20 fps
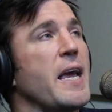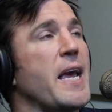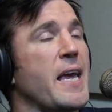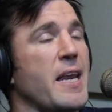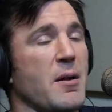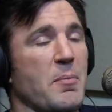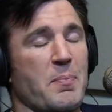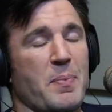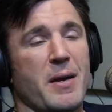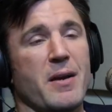
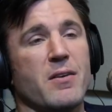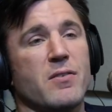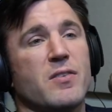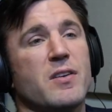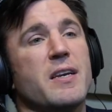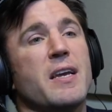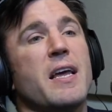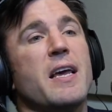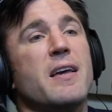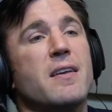It
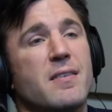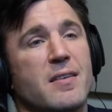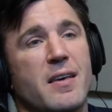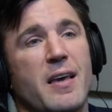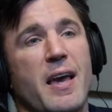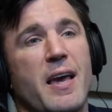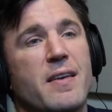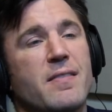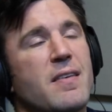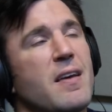appears in his
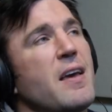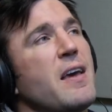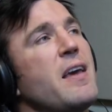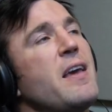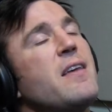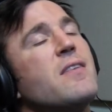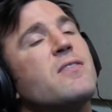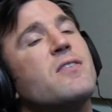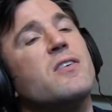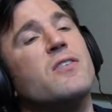case,
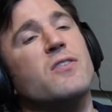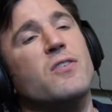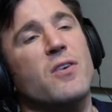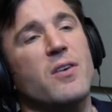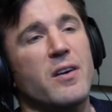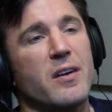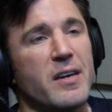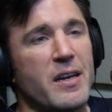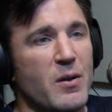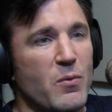he's just
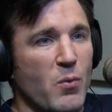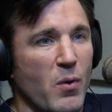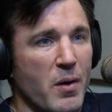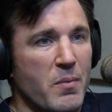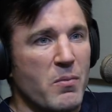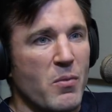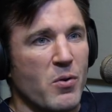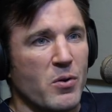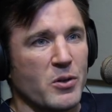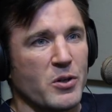going to need
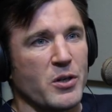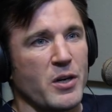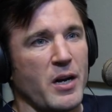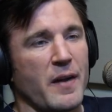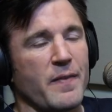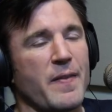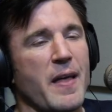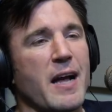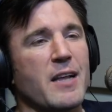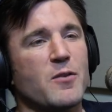one more
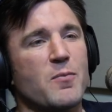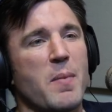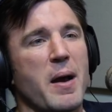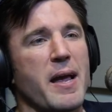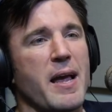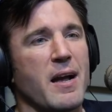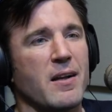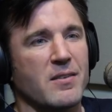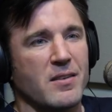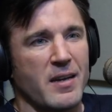shot. That's
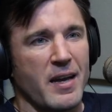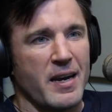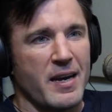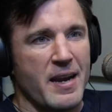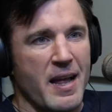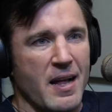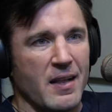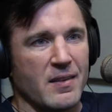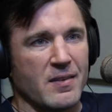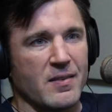my outside
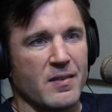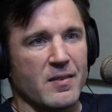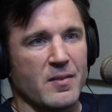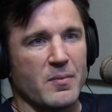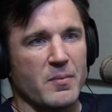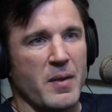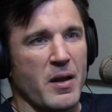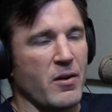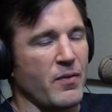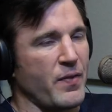
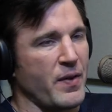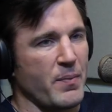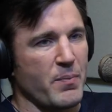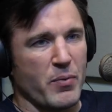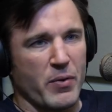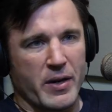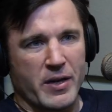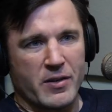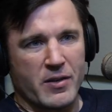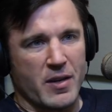analysis. Now, if he
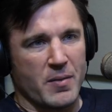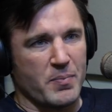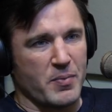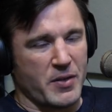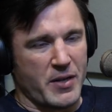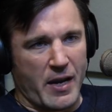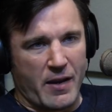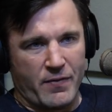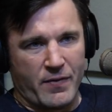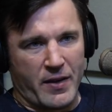brings up
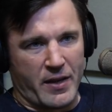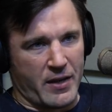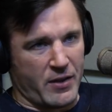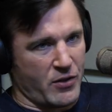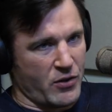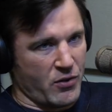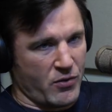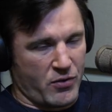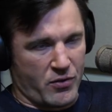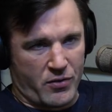safety
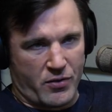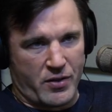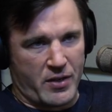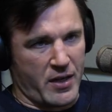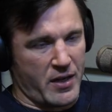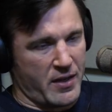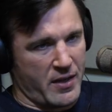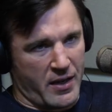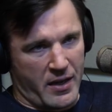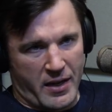issues or
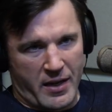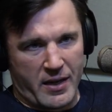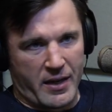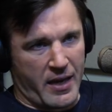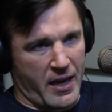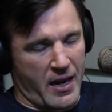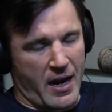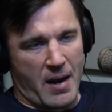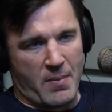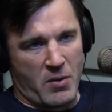CTE,
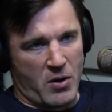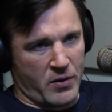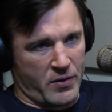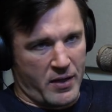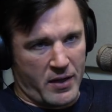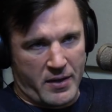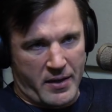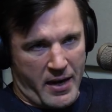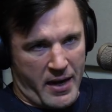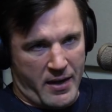again, I'm all
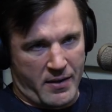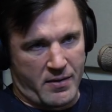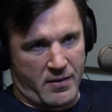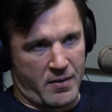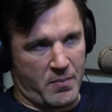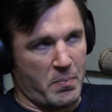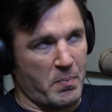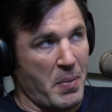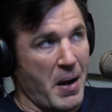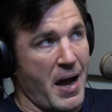done dancing.